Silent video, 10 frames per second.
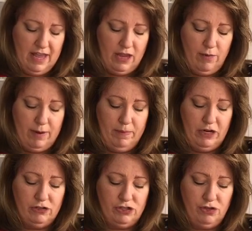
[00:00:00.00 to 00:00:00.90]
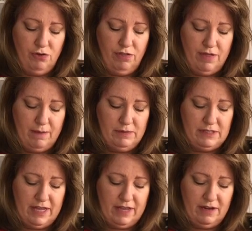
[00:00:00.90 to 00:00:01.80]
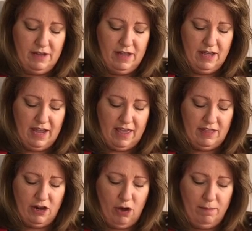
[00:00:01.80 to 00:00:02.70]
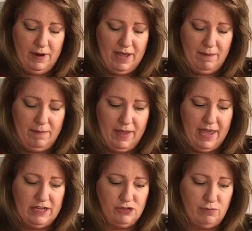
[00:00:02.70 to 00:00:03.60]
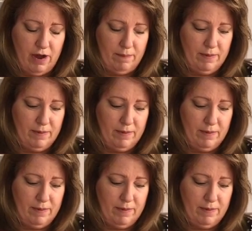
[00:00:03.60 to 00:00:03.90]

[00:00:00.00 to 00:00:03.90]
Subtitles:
You want to put your 2 thumbs in and then open up and drop.